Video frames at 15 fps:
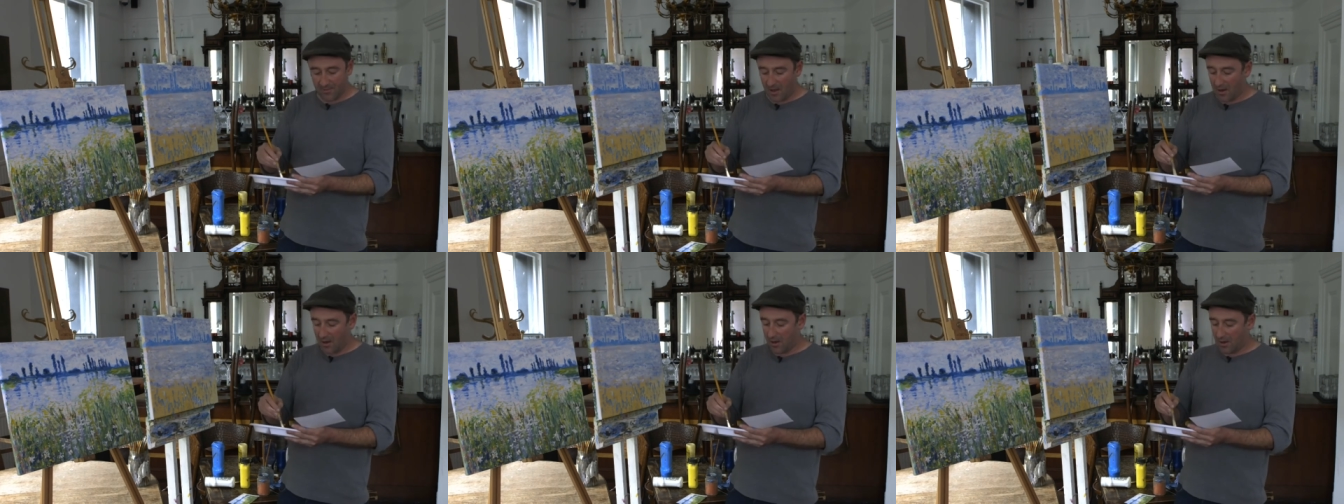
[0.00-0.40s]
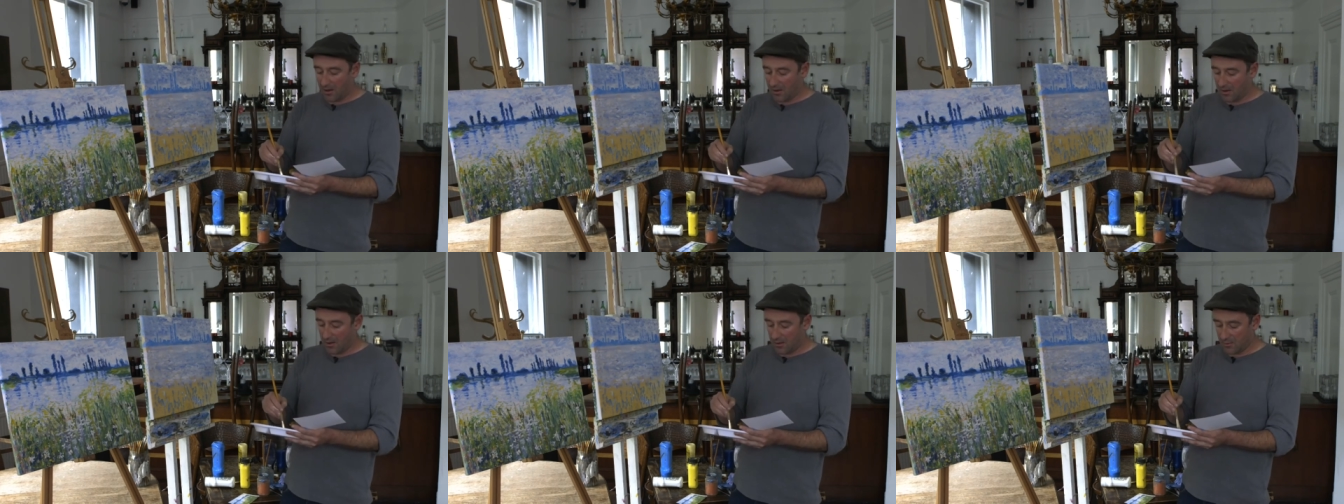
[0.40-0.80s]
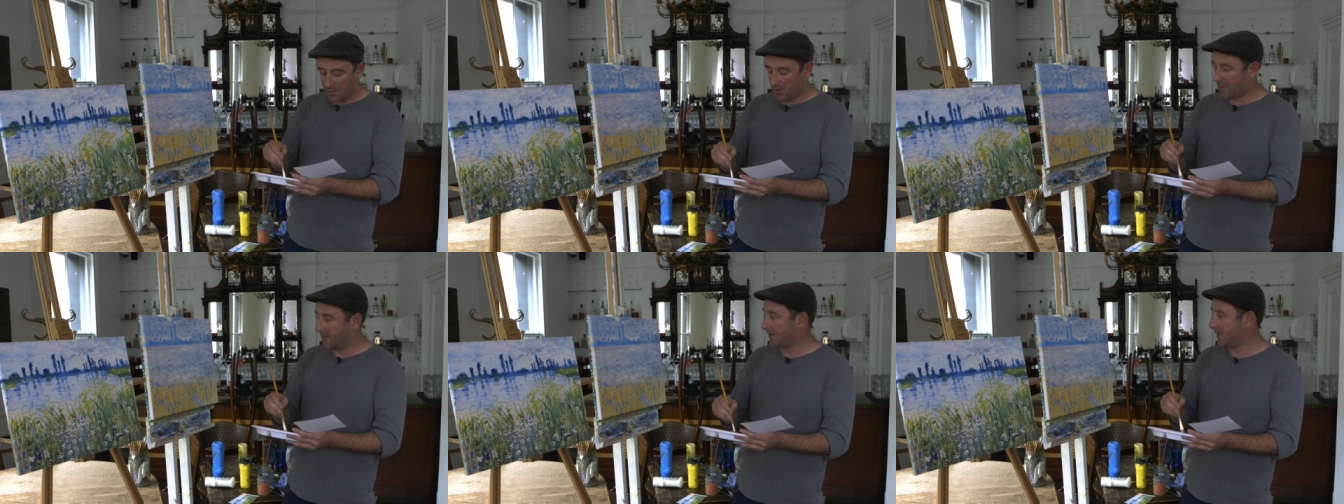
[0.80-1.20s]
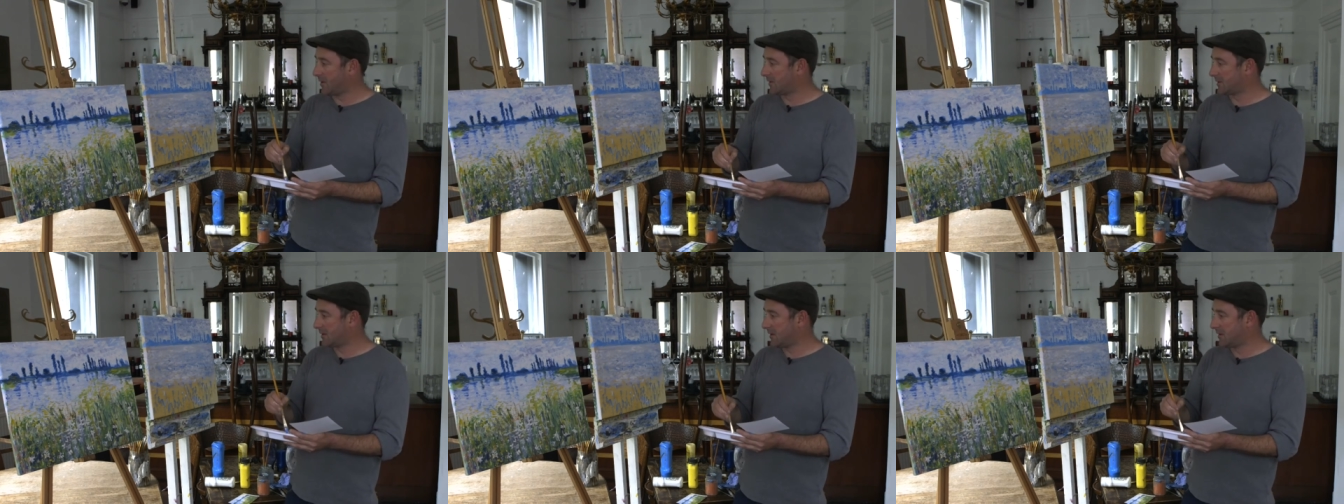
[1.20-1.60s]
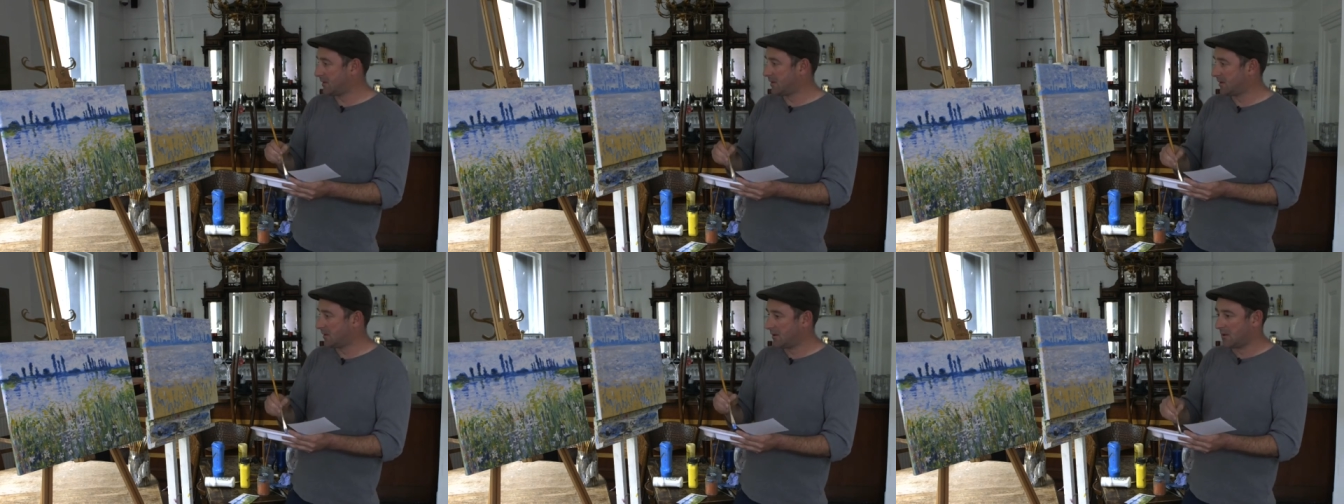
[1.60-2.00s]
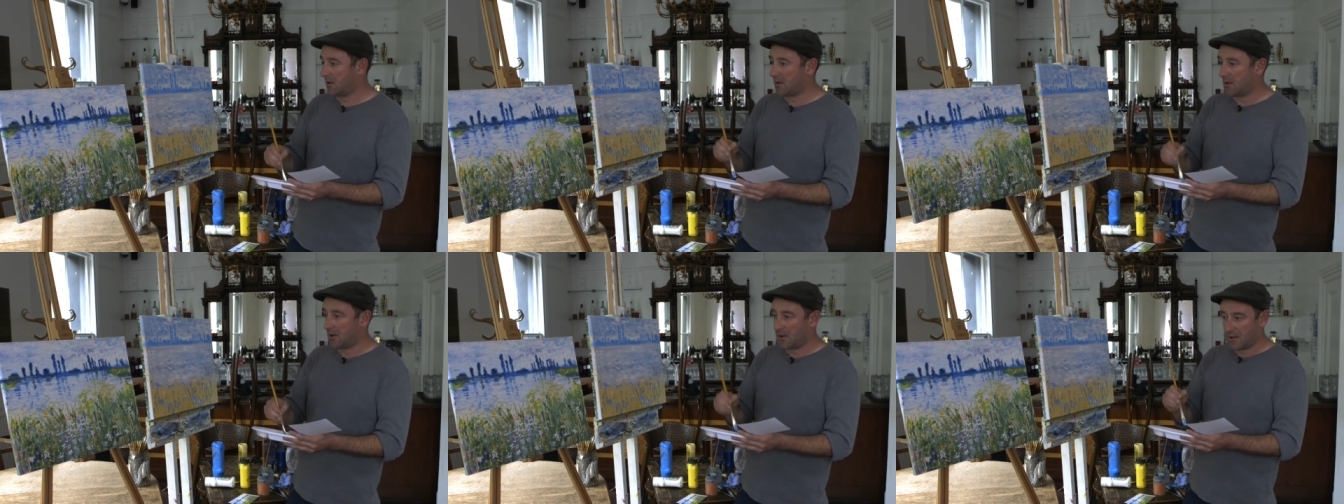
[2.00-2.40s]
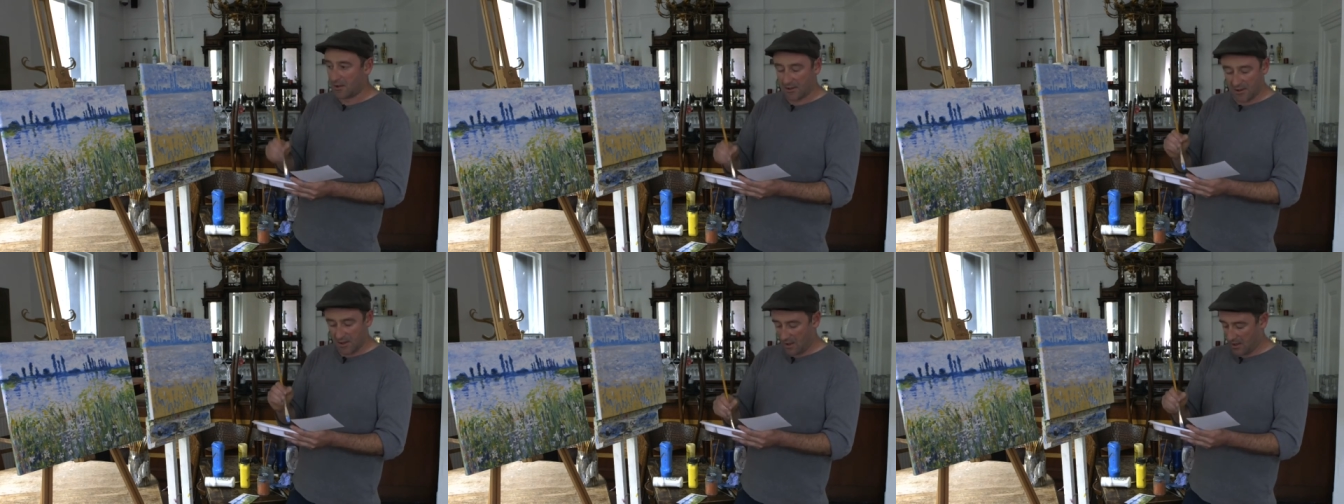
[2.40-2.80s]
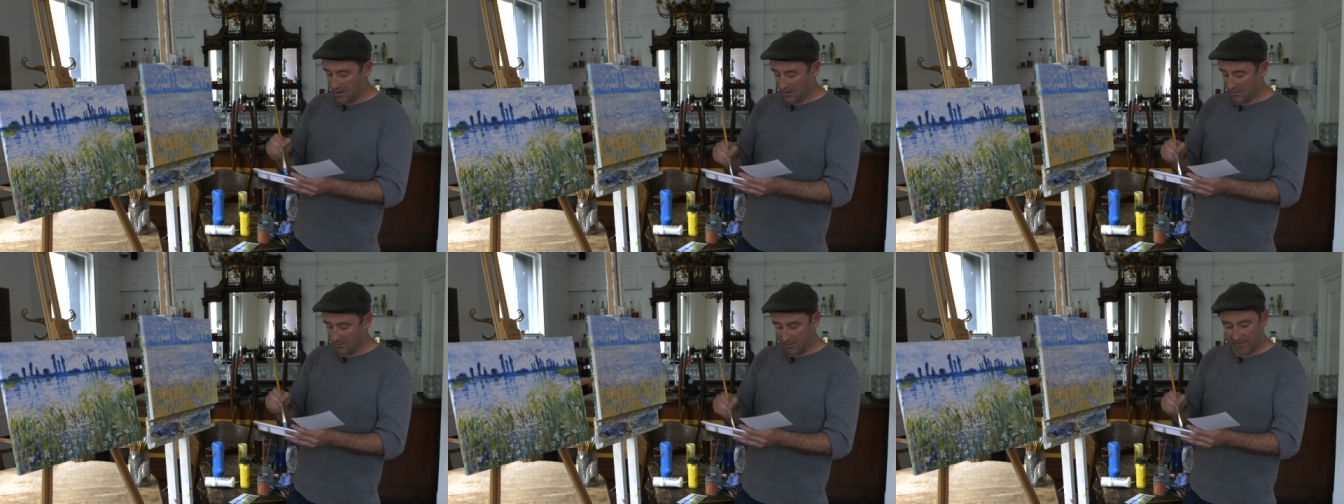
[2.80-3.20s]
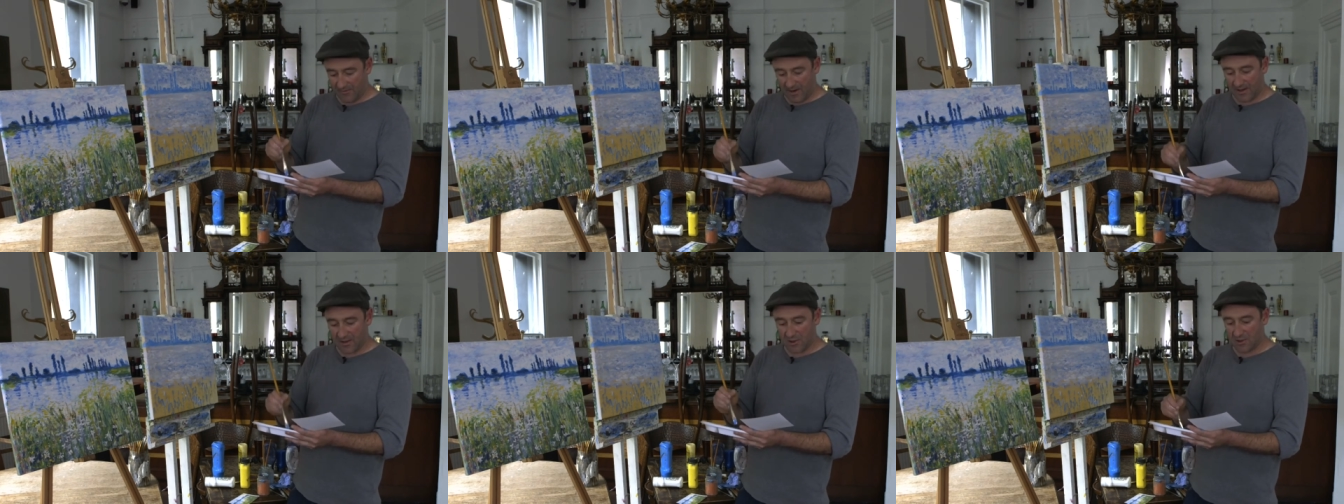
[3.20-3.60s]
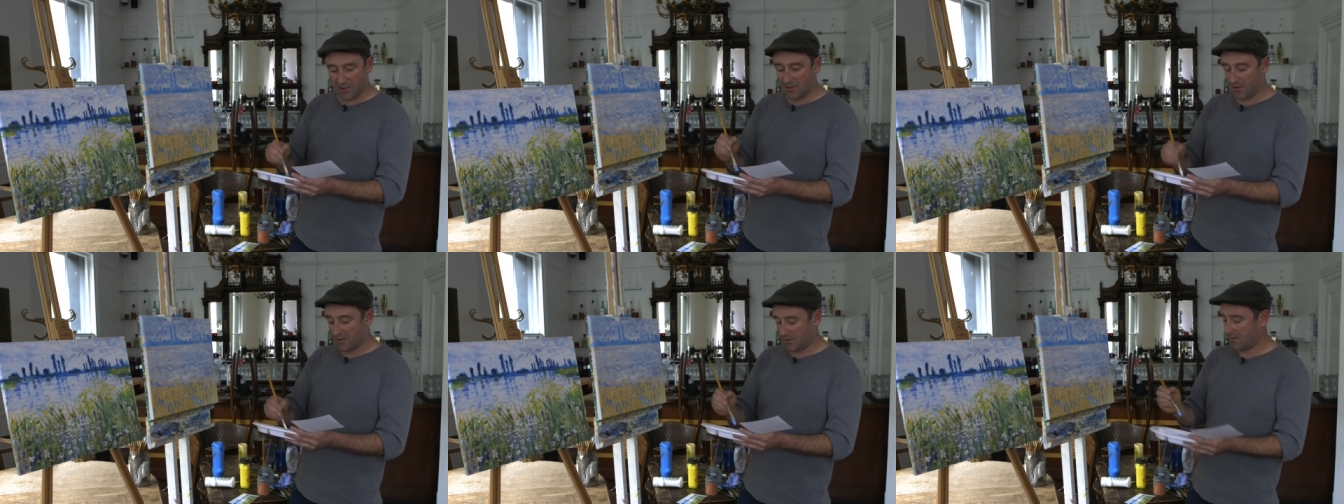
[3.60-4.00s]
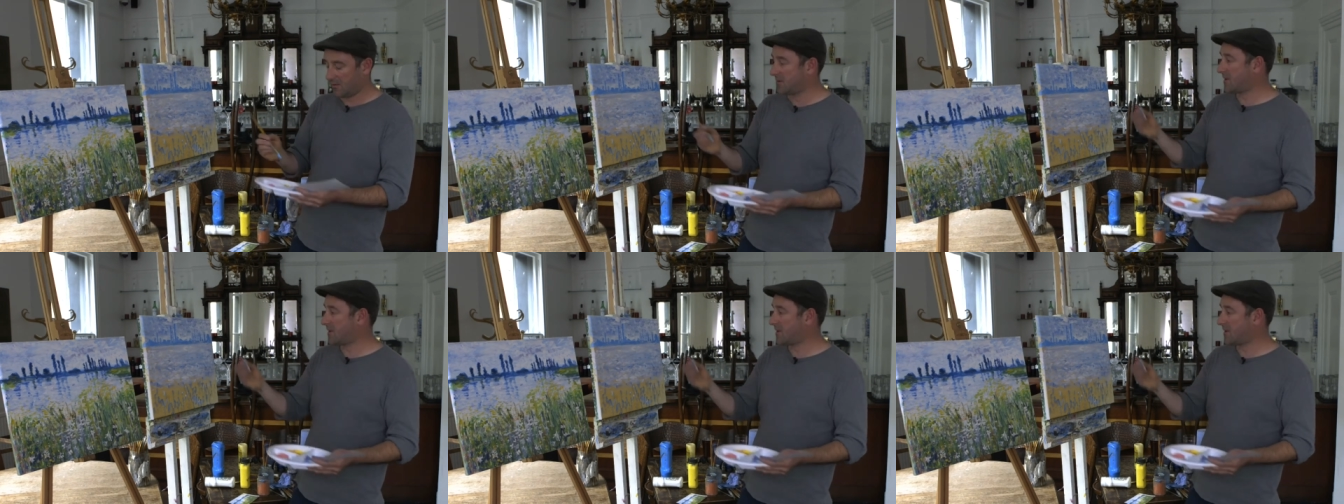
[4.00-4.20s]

Oh, look what we've forgotten. Sh oh, reflections.